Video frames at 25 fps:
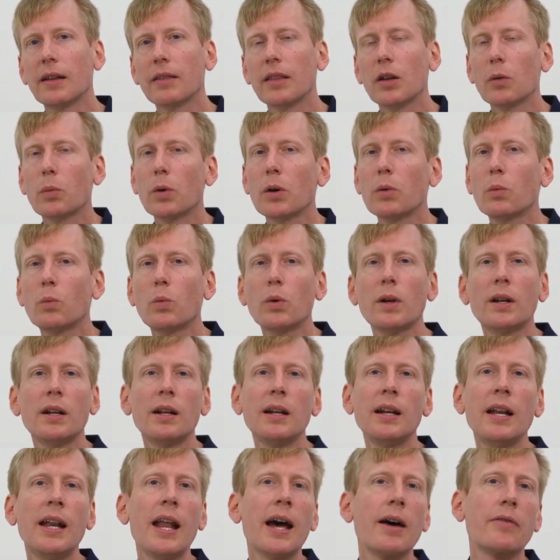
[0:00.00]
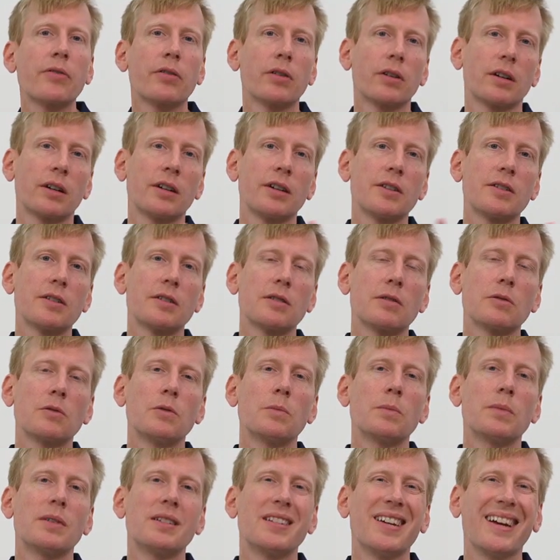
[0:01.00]
that we would never
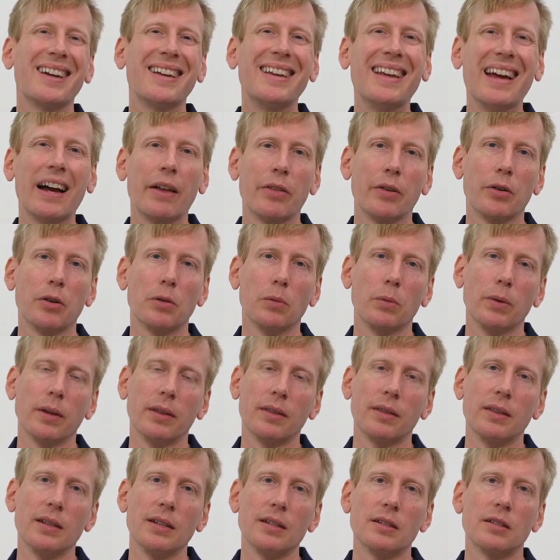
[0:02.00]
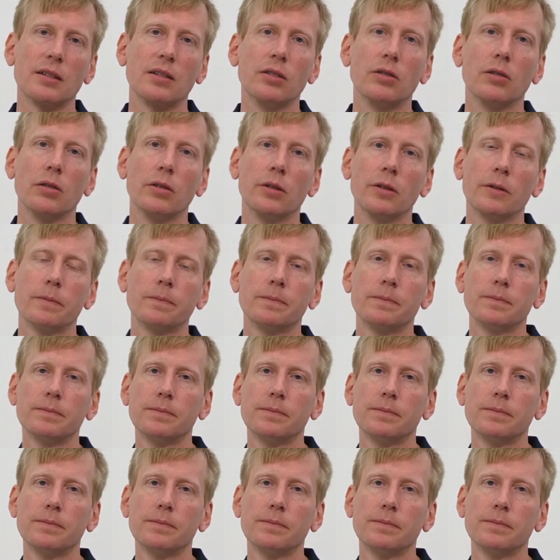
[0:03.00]
consume together with this good.